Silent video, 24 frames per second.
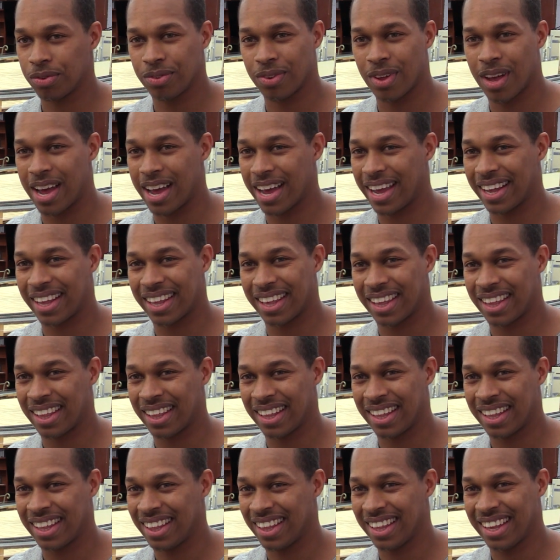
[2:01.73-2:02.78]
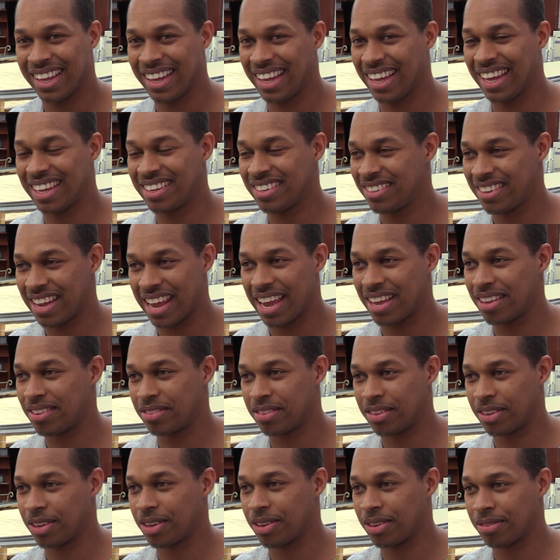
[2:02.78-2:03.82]
like a
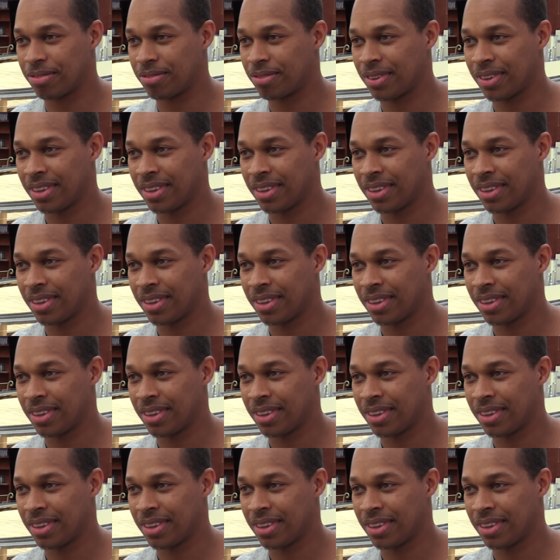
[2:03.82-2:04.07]
taste of